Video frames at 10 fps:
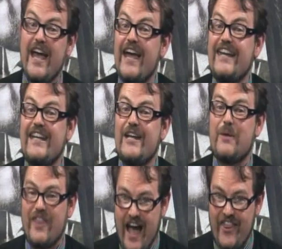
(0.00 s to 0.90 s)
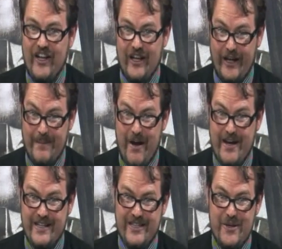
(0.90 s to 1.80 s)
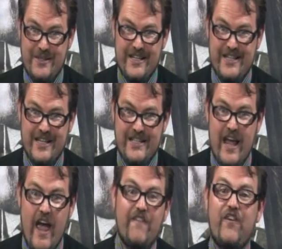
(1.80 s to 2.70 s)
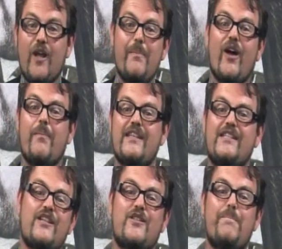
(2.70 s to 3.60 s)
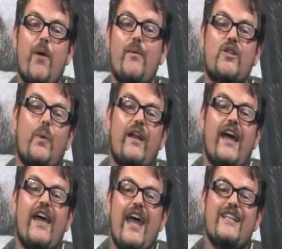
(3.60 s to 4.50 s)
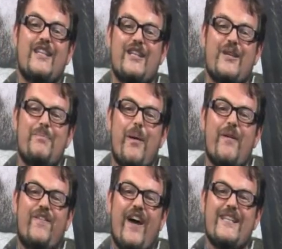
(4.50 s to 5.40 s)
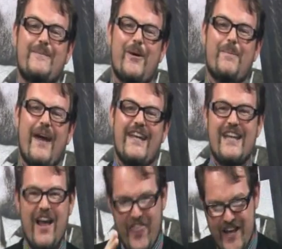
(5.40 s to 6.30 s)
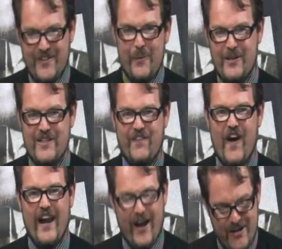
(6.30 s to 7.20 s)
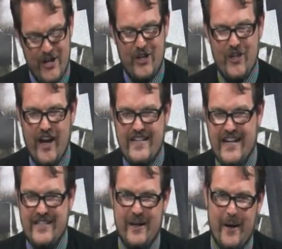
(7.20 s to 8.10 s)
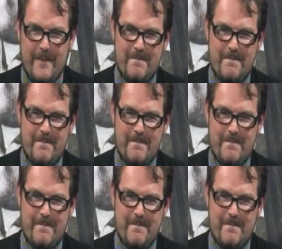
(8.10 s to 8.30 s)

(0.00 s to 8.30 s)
and connect with other like-minded news citizens, and follow me on my Citizen Bomber Twitter and Citizen Bomber Facebook page. Thanks for watching, whānau. Good night, Aotearoa.